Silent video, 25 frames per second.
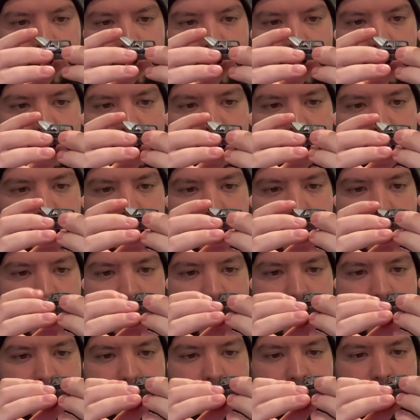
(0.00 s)
other than
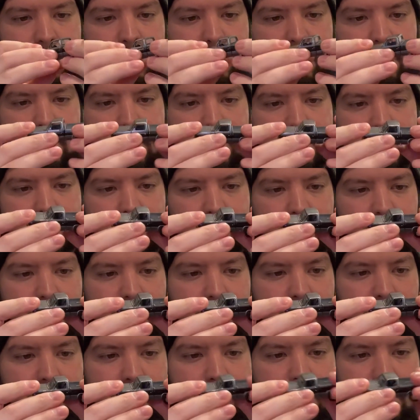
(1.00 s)
that, this is
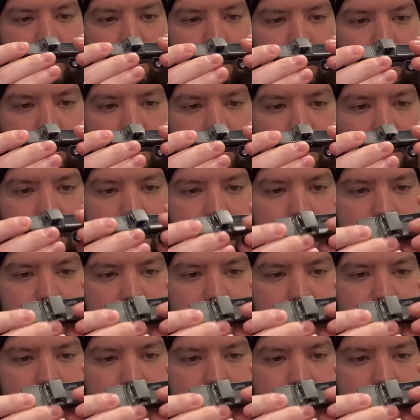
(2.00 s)
really, really cool.